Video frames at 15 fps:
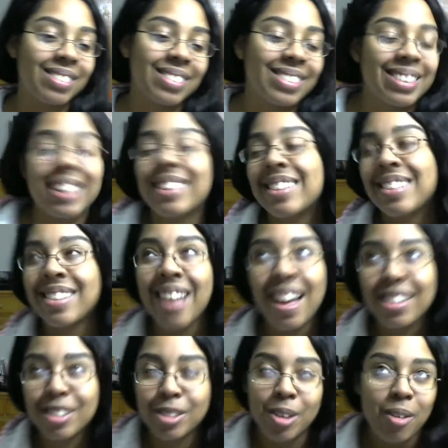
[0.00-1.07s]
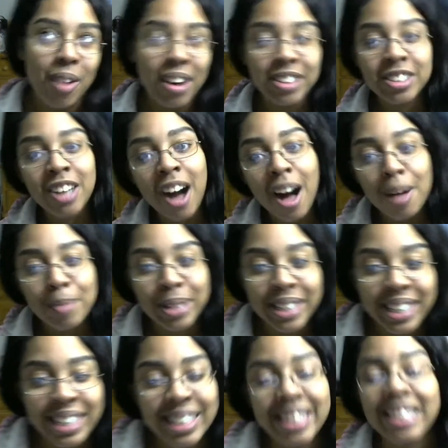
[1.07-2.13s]
that's not so uncommon
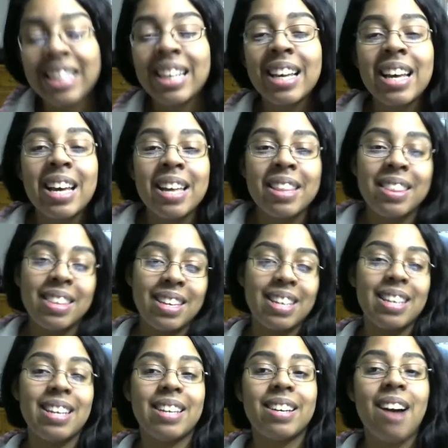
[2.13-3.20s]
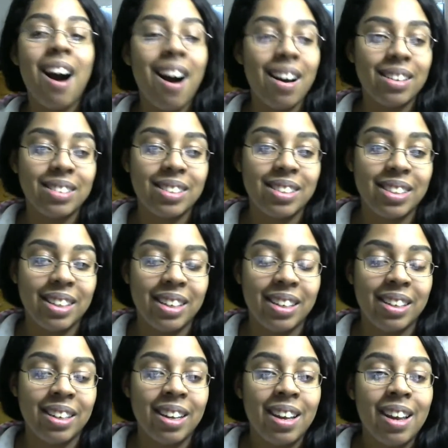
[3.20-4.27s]
in the con scene.